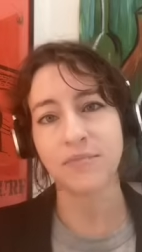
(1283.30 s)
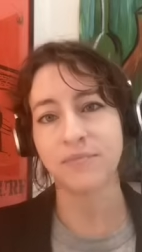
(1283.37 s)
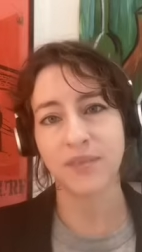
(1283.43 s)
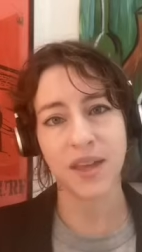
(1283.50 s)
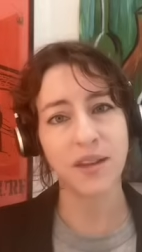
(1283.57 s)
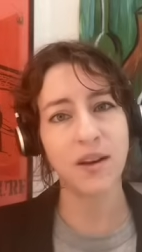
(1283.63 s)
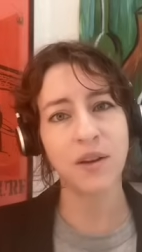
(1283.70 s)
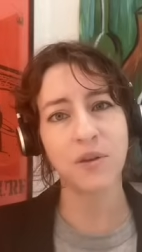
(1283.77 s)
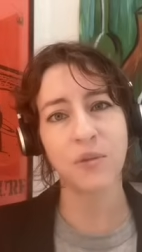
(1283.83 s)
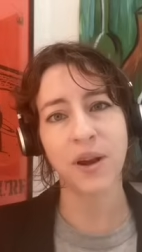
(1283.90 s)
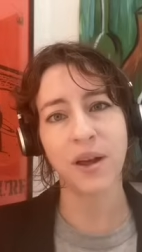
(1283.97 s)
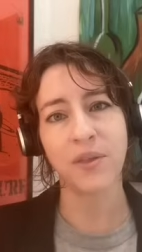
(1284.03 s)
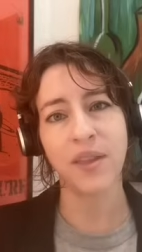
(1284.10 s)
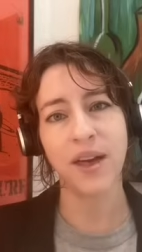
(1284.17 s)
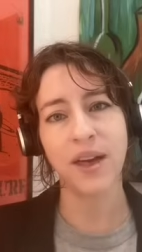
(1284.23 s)
they got
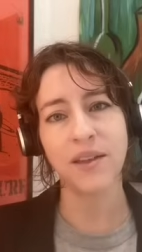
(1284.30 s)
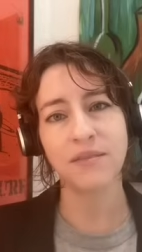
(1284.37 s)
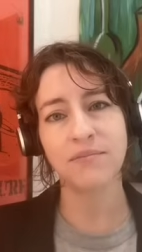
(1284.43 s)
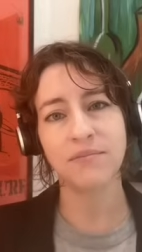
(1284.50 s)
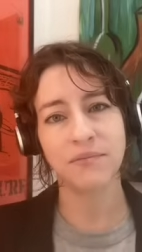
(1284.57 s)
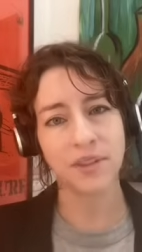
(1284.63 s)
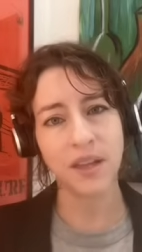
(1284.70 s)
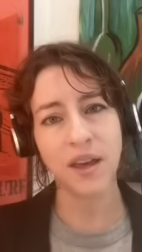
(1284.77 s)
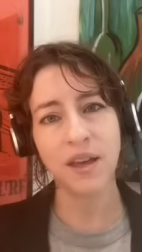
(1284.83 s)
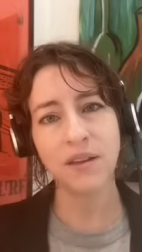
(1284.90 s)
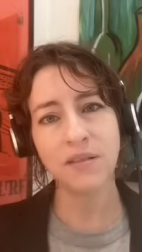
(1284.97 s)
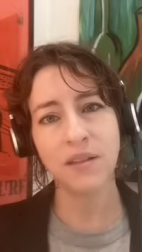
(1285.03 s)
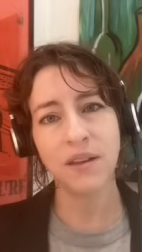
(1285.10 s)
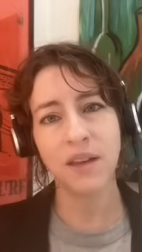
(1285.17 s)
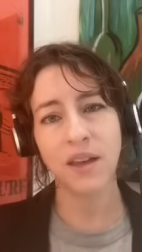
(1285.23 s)
around that. Yeah?
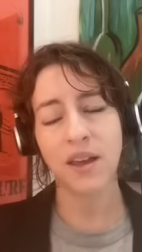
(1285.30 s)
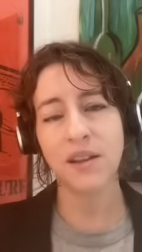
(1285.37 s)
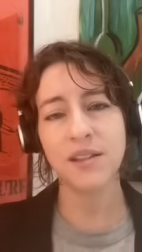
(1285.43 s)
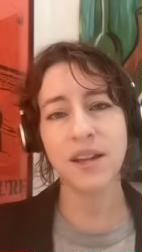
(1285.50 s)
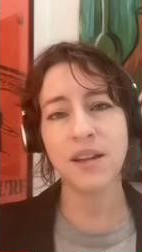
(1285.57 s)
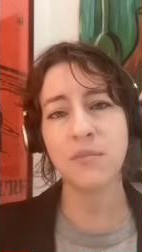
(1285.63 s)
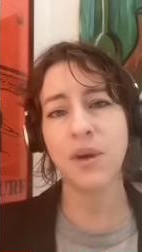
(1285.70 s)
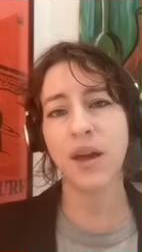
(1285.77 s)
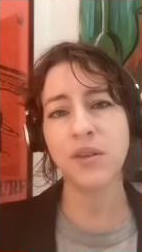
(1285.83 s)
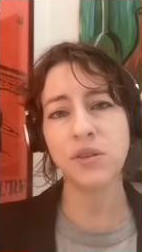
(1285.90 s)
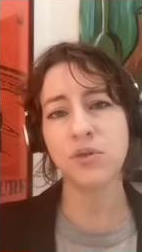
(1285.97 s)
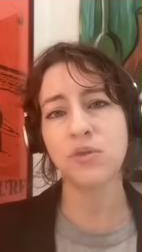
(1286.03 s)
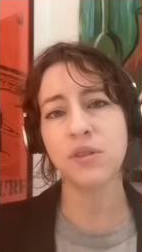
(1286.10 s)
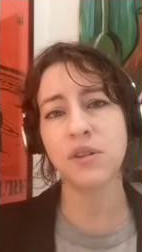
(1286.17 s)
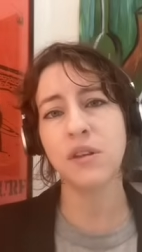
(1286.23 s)
And Danny
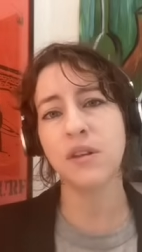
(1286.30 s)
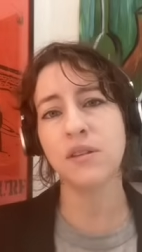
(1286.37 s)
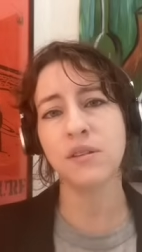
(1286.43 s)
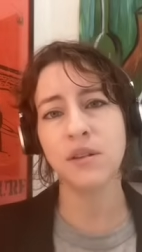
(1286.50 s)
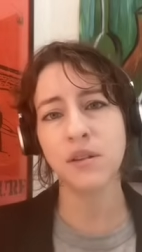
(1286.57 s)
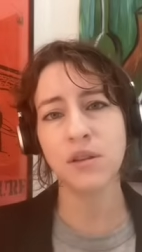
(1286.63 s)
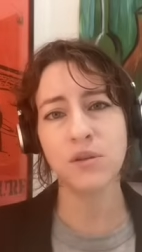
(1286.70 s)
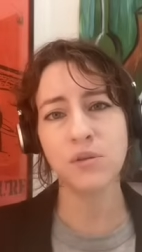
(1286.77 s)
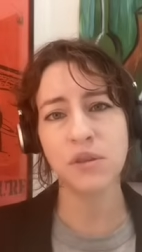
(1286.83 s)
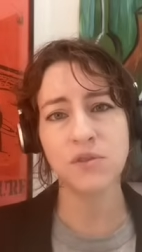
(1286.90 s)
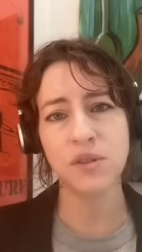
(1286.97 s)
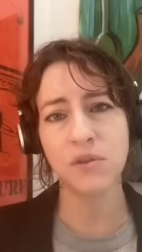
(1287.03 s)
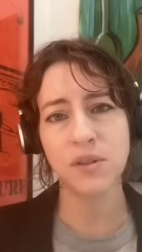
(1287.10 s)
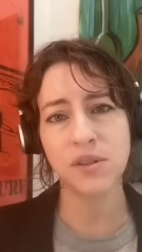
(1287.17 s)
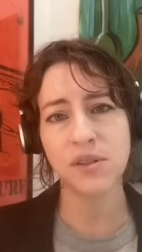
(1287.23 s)
Masterson isn't accused of
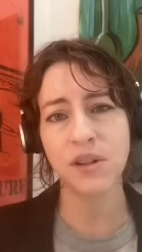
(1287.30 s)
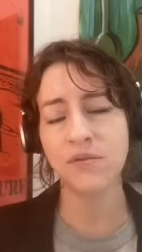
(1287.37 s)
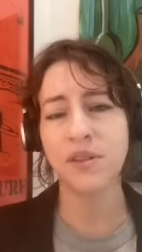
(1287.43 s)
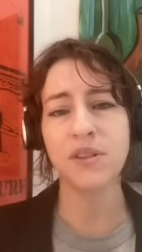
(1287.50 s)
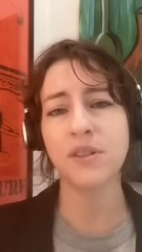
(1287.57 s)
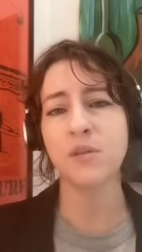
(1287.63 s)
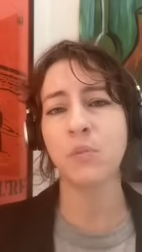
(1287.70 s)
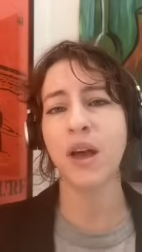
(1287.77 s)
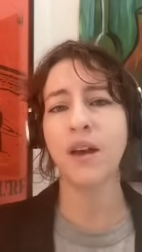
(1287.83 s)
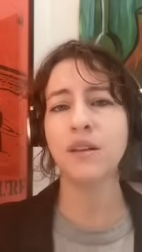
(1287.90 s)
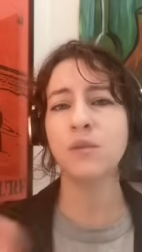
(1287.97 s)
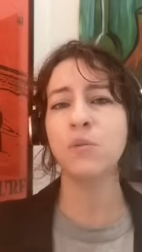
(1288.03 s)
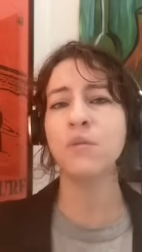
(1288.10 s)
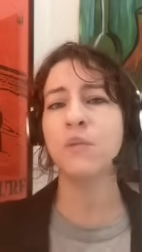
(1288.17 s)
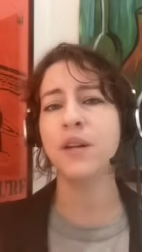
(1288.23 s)
doing stuff that's as bad
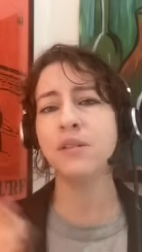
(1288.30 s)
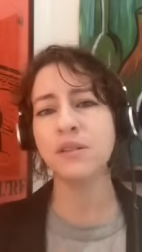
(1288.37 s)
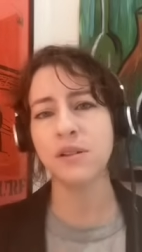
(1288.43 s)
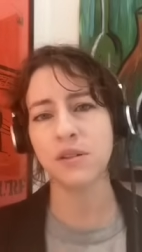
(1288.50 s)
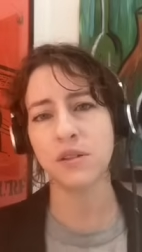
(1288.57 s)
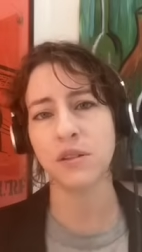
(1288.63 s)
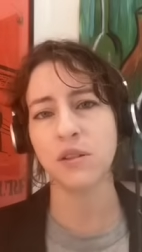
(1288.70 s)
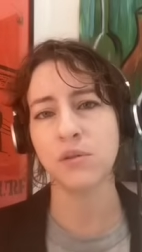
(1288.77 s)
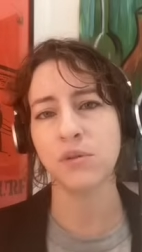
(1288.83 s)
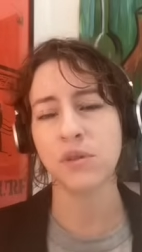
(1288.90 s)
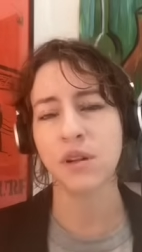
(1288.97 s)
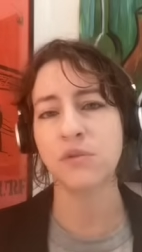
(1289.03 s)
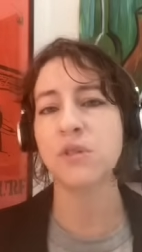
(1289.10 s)
as what Manson is accused of.